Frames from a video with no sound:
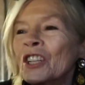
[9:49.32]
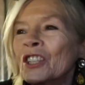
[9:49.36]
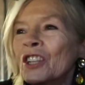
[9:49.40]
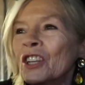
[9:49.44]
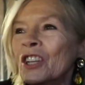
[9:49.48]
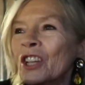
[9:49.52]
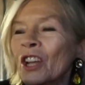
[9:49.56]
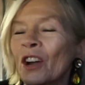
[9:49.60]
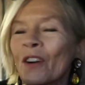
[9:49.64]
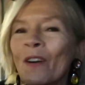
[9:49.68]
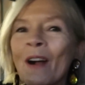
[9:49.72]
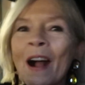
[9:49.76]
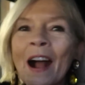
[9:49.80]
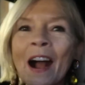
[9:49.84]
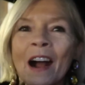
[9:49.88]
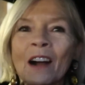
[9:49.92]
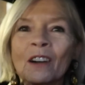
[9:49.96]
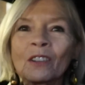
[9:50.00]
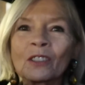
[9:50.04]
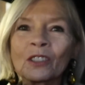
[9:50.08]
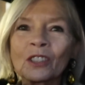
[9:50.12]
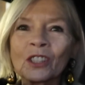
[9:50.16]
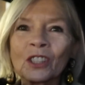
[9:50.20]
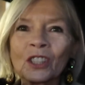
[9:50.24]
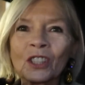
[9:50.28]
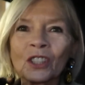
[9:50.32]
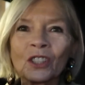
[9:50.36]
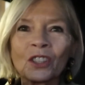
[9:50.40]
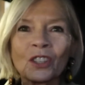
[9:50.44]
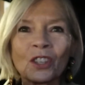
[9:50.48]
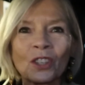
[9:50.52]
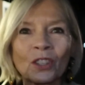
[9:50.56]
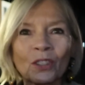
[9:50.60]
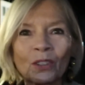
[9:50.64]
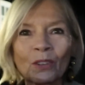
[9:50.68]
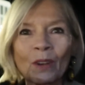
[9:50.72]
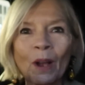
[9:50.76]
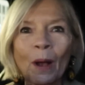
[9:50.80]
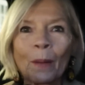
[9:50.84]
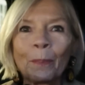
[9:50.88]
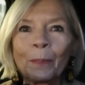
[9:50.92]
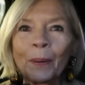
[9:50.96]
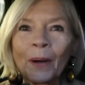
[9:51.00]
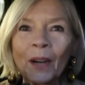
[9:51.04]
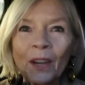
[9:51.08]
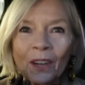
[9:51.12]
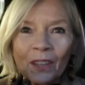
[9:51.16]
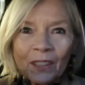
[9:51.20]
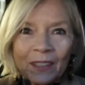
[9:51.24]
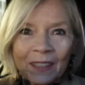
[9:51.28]
to go out to a
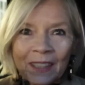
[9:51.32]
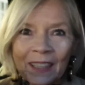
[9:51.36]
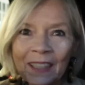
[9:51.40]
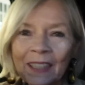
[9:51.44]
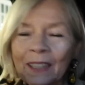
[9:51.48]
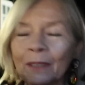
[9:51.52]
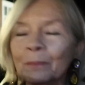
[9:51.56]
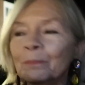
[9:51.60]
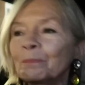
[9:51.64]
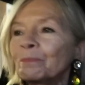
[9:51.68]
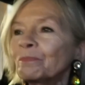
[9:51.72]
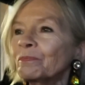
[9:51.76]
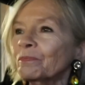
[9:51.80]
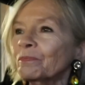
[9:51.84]
party.